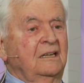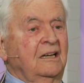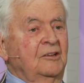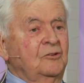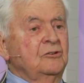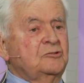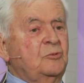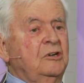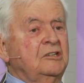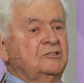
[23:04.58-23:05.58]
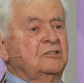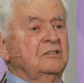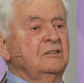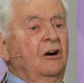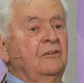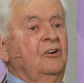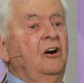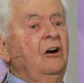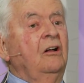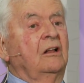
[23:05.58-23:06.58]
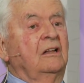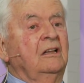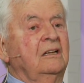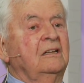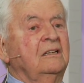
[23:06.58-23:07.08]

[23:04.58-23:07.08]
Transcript: And those words, of all,